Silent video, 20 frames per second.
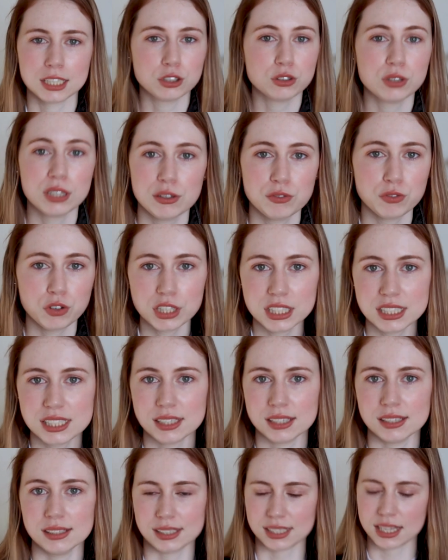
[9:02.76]
and you'll hear
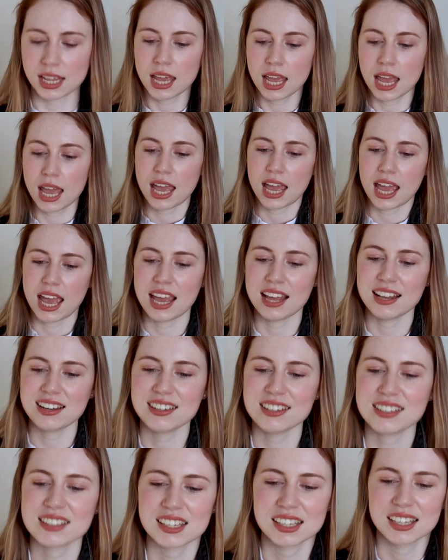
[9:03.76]
voices.
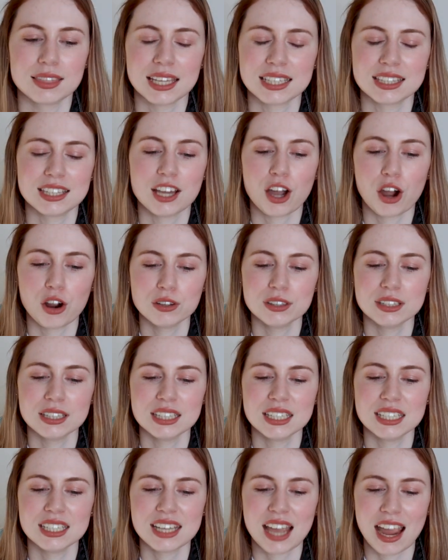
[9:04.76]
And like the
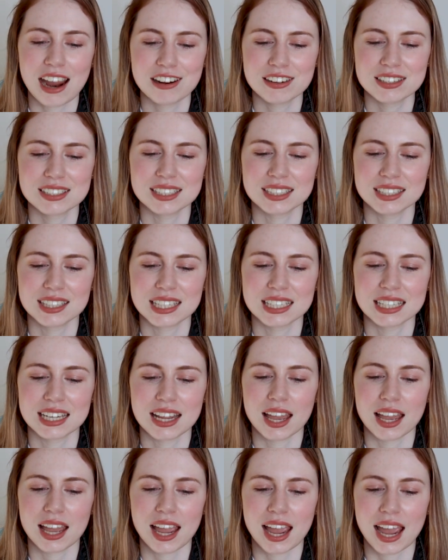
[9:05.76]
only character
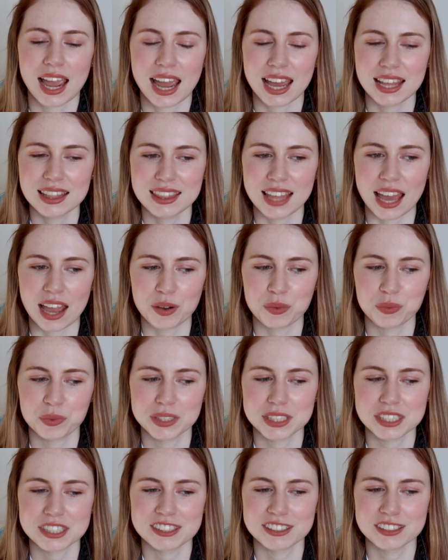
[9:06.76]
that had that
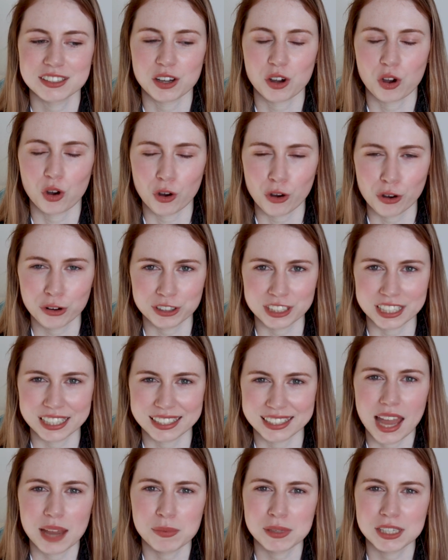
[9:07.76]
was
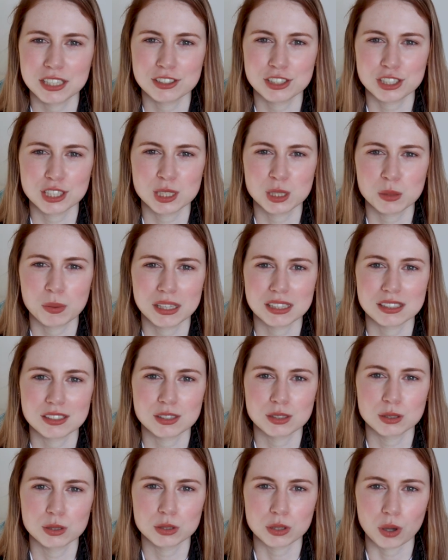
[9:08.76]
Ori. And because she spent
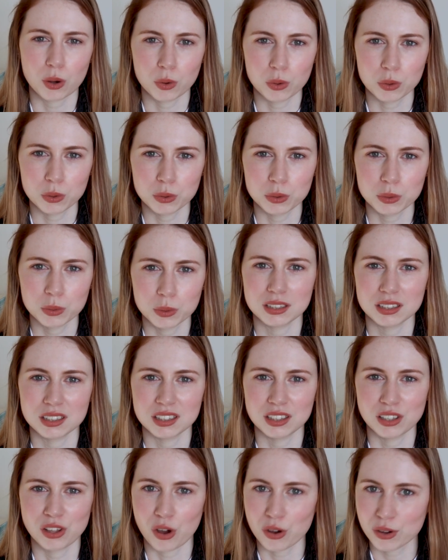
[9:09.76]
so
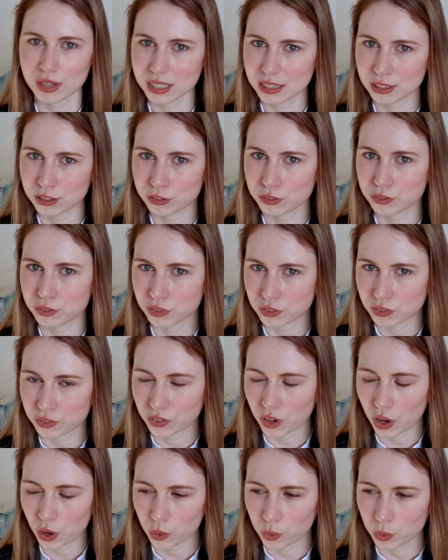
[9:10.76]
long in the
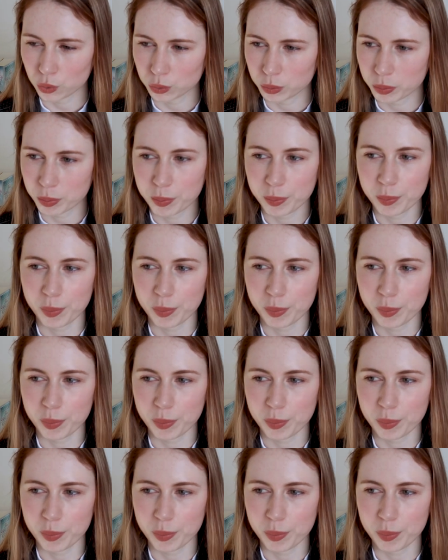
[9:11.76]
fold,